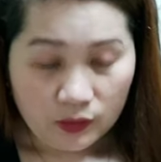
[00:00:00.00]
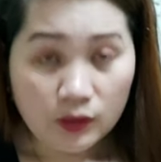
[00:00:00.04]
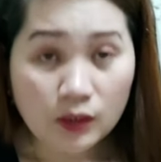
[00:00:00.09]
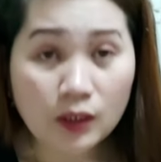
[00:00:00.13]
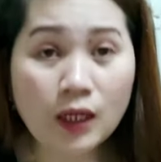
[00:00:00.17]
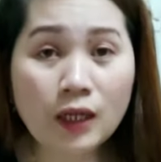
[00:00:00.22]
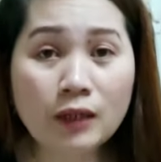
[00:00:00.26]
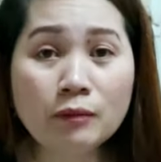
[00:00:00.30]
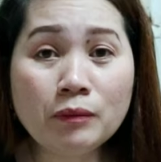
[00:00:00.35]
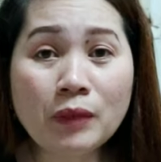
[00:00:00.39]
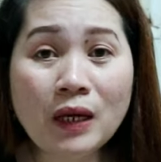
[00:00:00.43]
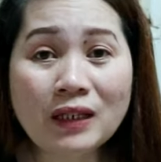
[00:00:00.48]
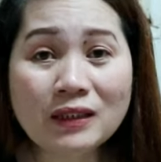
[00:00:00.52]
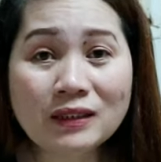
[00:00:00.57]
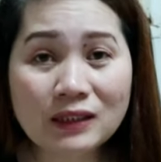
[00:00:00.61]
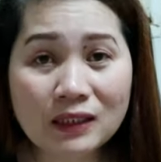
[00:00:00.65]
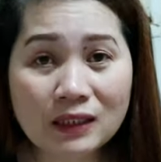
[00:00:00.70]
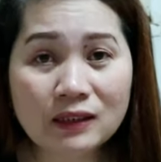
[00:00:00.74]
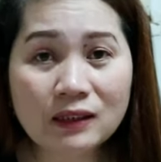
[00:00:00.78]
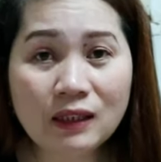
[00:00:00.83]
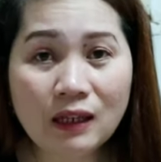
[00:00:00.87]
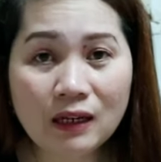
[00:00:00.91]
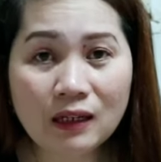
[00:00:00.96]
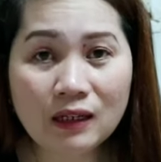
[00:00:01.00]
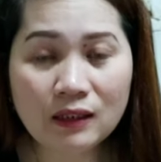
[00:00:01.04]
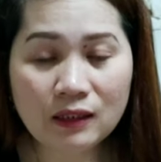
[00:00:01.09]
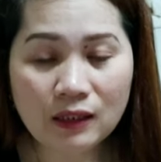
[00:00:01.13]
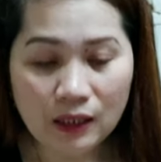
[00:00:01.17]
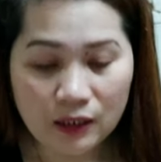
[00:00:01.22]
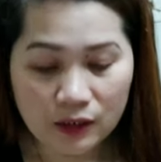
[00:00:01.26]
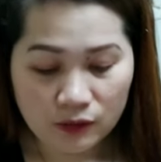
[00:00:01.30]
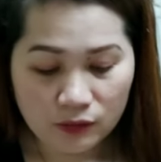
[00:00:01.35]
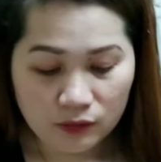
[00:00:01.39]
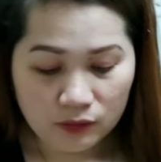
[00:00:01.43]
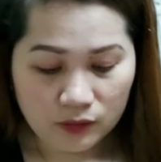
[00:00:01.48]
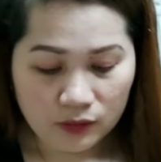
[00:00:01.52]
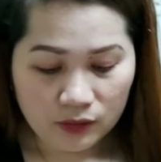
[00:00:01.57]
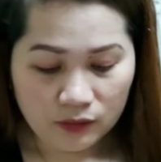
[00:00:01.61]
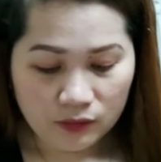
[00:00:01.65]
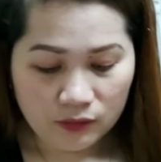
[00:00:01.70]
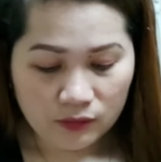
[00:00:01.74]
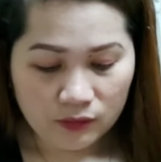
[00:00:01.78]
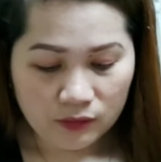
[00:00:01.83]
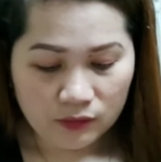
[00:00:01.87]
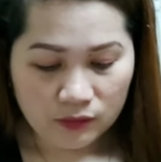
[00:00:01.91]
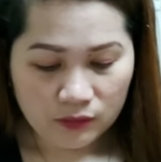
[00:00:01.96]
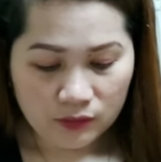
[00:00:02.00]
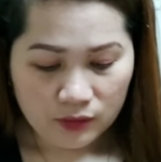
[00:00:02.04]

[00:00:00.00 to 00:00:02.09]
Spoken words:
Nag-unboxing talaga tayo ngayon.